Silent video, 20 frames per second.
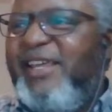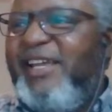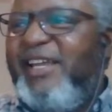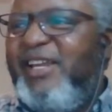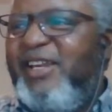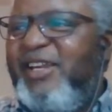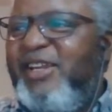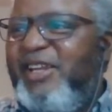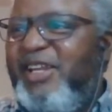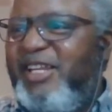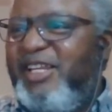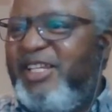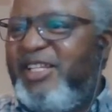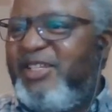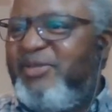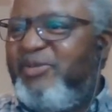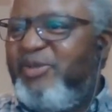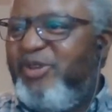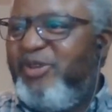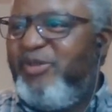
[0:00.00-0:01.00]
then he
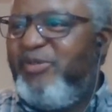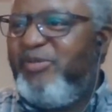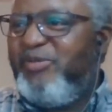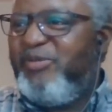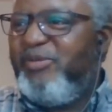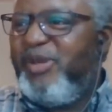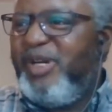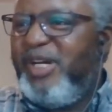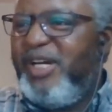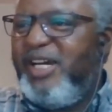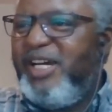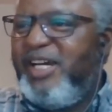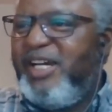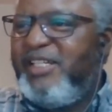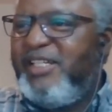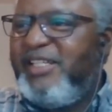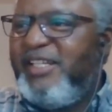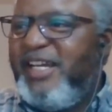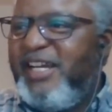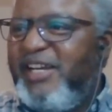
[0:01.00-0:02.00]
is from
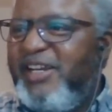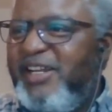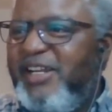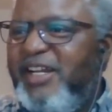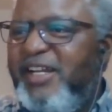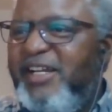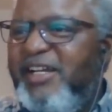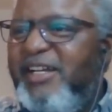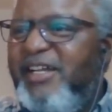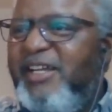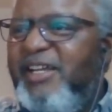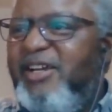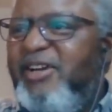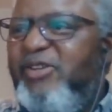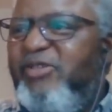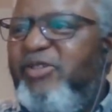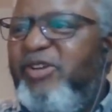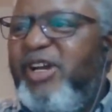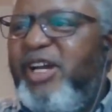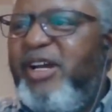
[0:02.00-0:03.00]
Zaria.
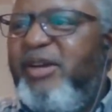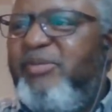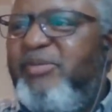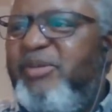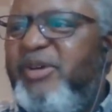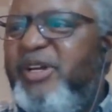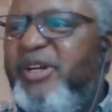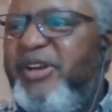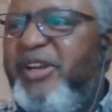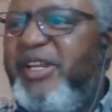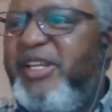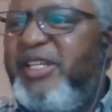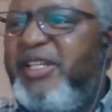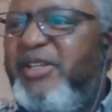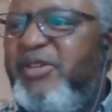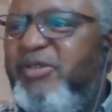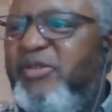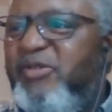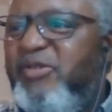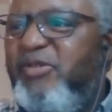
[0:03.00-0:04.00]
We have
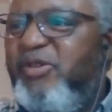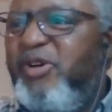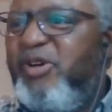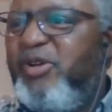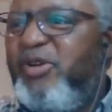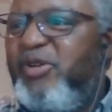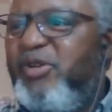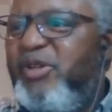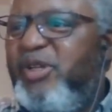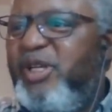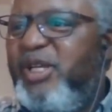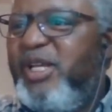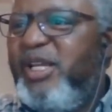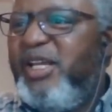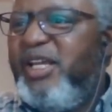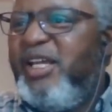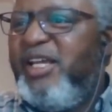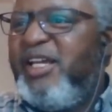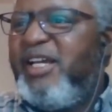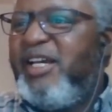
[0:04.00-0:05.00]
Greece called
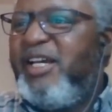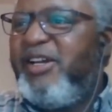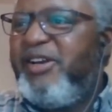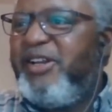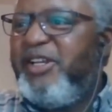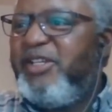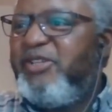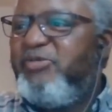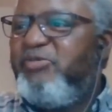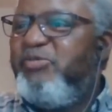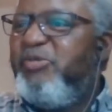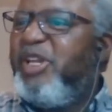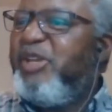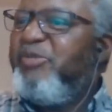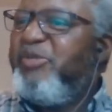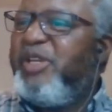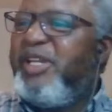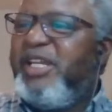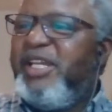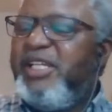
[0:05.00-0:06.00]
Greece,
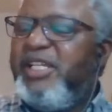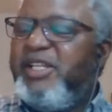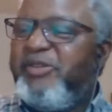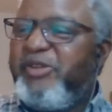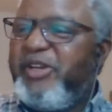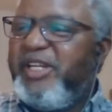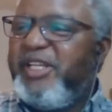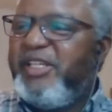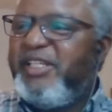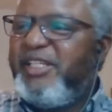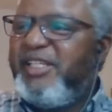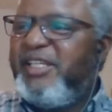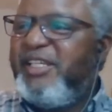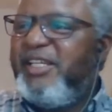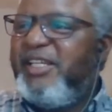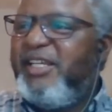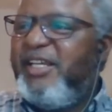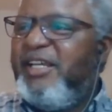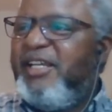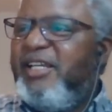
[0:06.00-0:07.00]
maybe Idris.
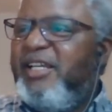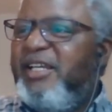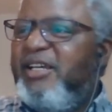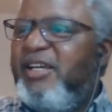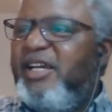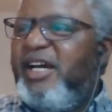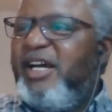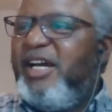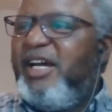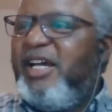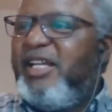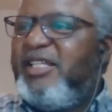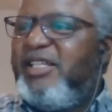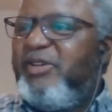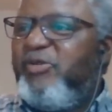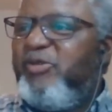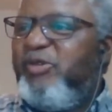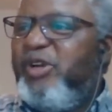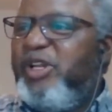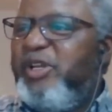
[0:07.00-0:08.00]
They
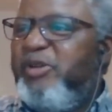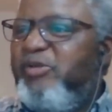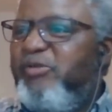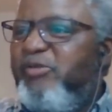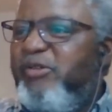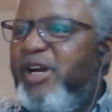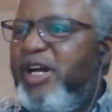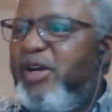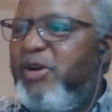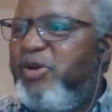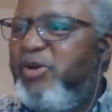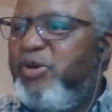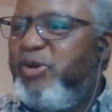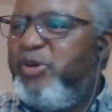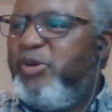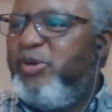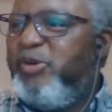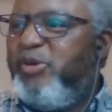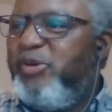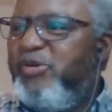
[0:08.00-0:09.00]
call him
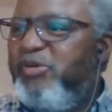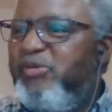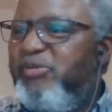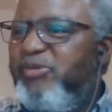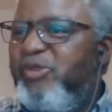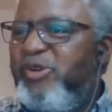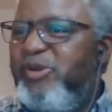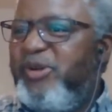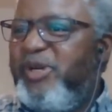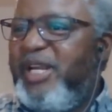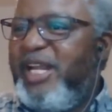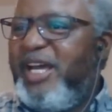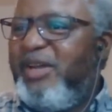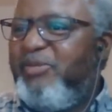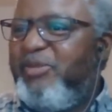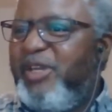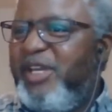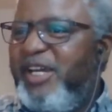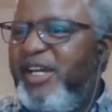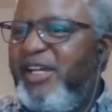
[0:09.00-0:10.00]
Kwaku from
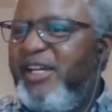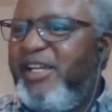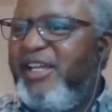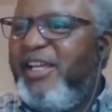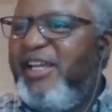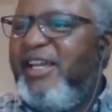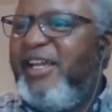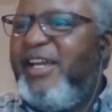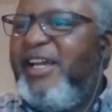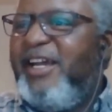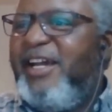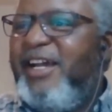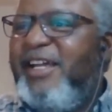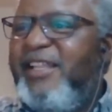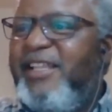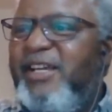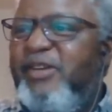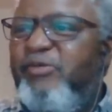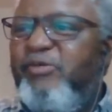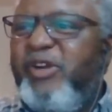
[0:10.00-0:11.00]
Lapia,
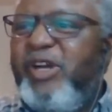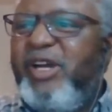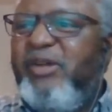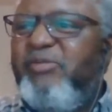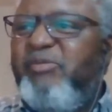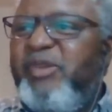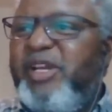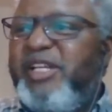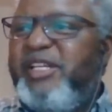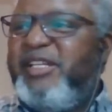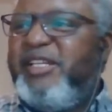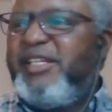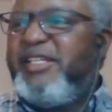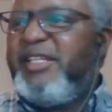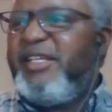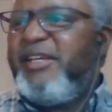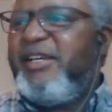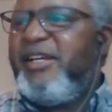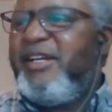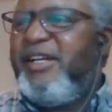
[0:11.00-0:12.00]
and then we have
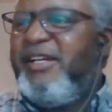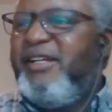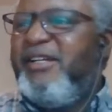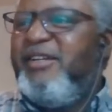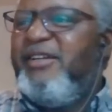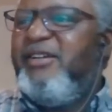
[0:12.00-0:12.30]
Medesara